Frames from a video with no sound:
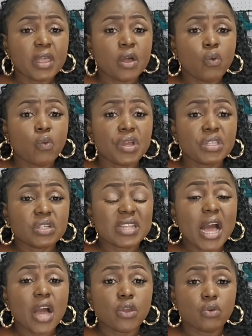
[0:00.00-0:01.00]
ways on
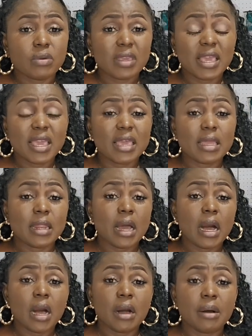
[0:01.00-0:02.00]
how you
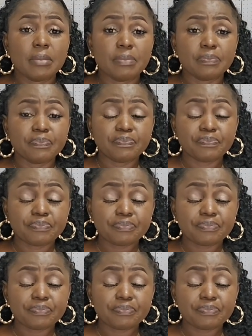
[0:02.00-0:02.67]
can